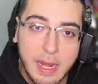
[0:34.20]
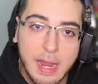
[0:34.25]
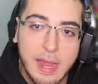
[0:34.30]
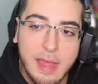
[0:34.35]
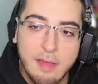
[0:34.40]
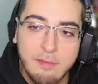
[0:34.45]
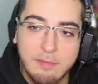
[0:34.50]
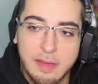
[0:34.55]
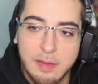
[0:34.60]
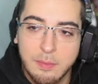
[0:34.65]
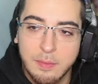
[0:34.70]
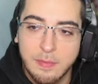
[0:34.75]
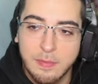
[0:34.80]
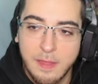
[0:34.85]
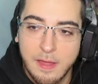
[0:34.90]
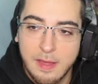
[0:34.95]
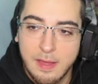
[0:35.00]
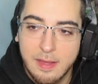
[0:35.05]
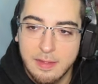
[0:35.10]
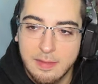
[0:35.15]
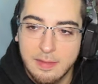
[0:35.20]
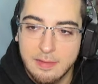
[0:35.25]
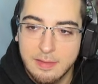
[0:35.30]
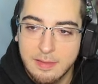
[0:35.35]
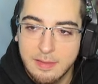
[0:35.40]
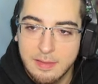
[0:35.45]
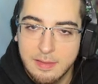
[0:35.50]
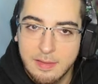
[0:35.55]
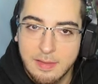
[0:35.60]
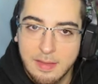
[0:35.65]
Wait, I haven't hit with, I
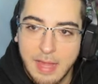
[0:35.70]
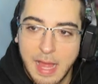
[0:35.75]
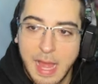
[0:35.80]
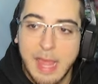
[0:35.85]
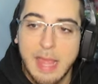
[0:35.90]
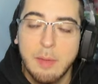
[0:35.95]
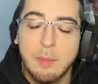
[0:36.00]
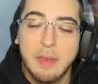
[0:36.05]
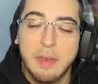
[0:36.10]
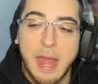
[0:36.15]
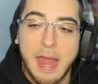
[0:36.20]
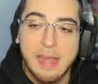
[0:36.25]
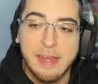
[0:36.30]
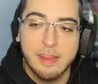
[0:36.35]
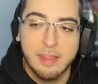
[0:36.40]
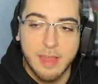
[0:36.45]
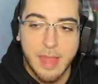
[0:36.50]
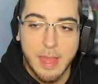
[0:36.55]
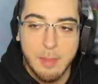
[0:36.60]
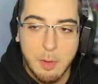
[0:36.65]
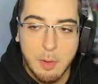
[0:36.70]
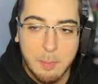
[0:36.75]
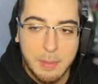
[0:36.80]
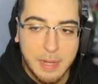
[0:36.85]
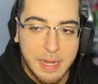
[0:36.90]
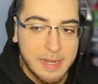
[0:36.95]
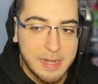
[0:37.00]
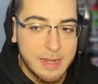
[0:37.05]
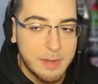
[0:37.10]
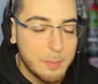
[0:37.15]
hit with Eddie's camo,
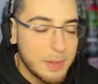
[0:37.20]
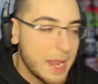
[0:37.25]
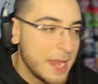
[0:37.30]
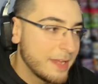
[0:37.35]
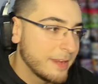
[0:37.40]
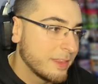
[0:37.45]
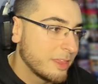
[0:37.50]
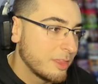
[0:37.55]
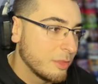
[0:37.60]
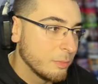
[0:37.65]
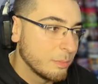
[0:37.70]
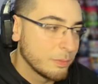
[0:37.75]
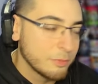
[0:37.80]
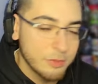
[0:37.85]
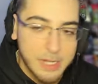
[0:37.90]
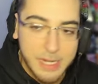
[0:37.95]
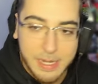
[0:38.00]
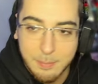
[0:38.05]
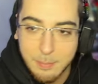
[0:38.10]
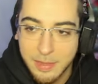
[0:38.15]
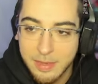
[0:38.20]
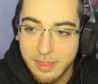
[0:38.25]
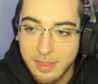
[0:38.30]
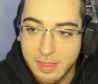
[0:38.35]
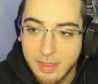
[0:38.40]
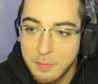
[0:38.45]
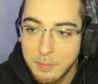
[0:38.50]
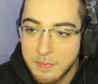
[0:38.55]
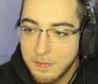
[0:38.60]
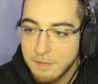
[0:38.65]
but I didn't hit with Eddie's Supreme. Let's
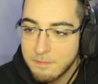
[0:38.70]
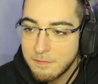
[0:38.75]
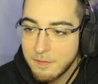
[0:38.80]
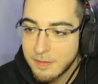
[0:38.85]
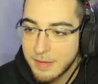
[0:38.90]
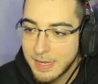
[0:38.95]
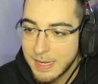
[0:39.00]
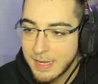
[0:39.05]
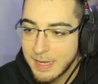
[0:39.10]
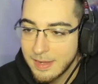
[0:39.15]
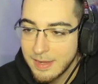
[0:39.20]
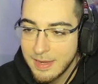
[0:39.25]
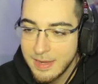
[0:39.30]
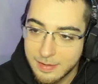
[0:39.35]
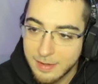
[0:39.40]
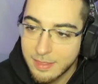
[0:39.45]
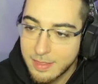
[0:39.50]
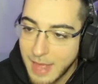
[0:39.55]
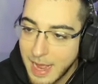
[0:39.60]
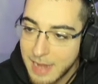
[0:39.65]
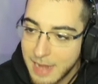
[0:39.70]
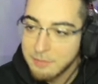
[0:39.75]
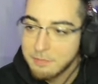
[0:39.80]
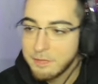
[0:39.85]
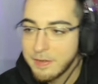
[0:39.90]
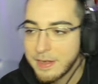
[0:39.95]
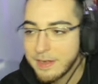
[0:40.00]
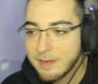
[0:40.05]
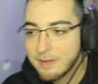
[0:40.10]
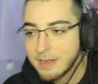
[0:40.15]
hit with the fucking... the designer
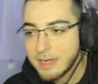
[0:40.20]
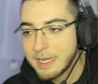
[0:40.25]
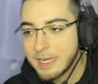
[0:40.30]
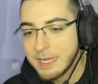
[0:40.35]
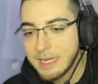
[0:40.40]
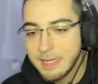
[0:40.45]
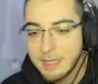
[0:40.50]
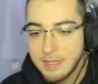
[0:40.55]
variant.